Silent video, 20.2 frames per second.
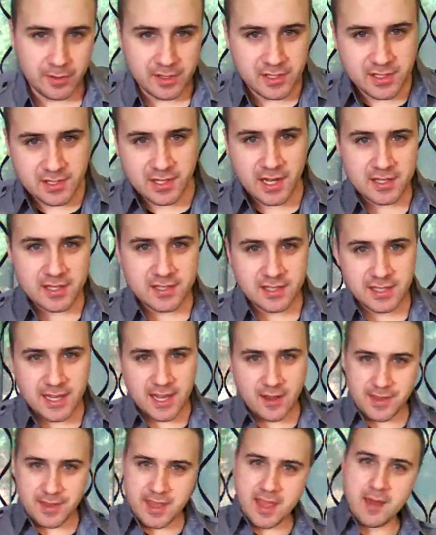we were discussing
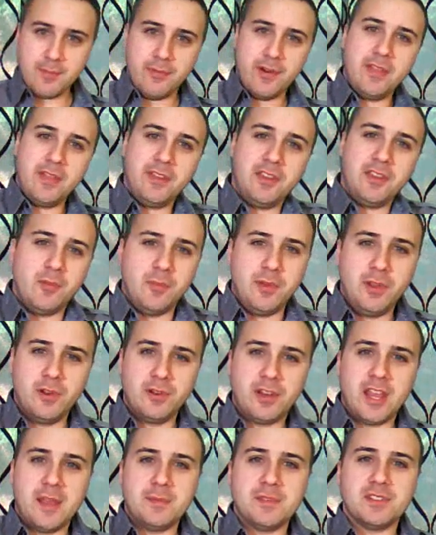how, playing the
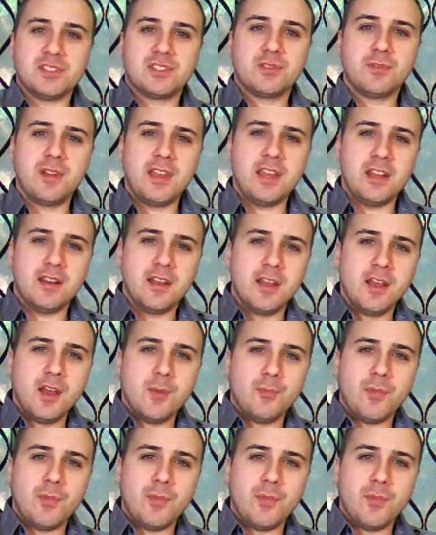computer games is great,